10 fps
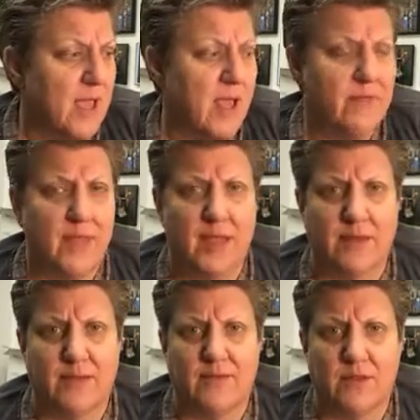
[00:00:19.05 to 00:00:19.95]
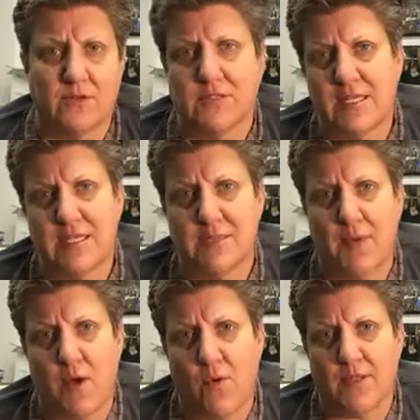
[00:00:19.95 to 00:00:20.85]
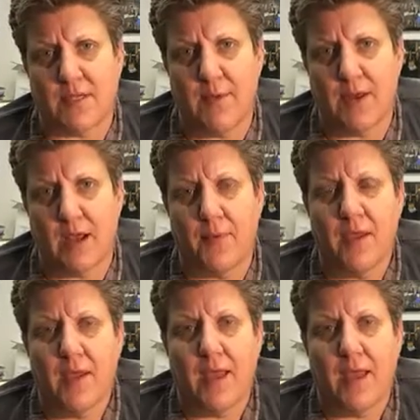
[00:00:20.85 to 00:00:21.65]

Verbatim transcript: and then give you a little tease about what's coming up.